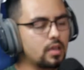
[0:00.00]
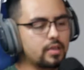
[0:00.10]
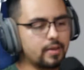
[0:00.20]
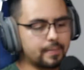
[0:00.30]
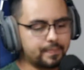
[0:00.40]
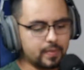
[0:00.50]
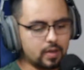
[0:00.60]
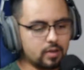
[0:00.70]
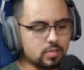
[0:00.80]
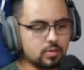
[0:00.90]
Yeah,
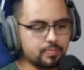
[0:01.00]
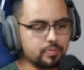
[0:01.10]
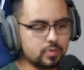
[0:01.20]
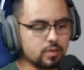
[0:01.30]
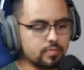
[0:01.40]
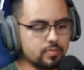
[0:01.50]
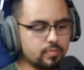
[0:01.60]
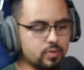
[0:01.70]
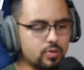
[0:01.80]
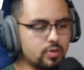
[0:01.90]
I know some
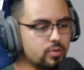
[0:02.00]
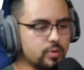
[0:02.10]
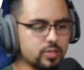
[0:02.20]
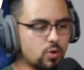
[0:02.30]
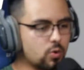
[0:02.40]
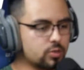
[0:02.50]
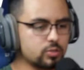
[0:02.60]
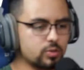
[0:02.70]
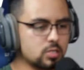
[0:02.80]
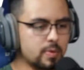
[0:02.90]
you hear there are these horror
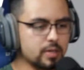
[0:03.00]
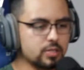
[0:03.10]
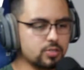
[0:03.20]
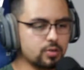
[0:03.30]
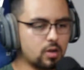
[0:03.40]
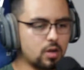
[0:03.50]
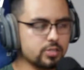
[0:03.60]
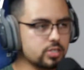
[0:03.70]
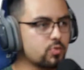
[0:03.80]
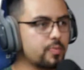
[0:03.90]
stories about these certain concerts